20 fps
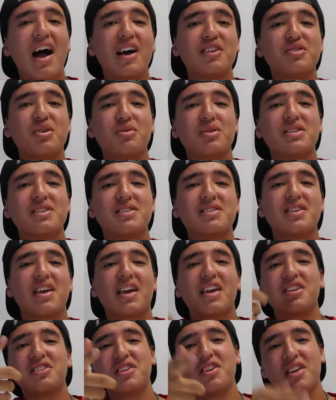always, this is Tech
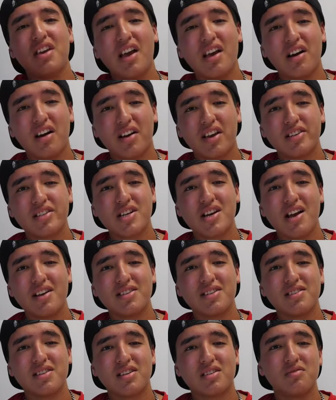H D, and I'll catch you guys
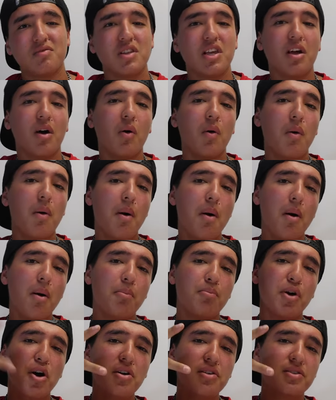in the next video.
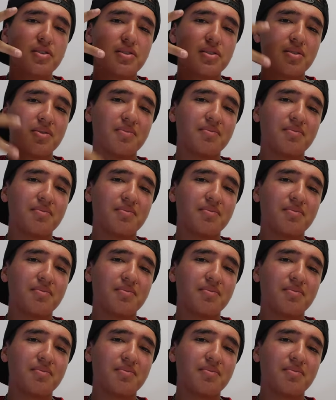Peace!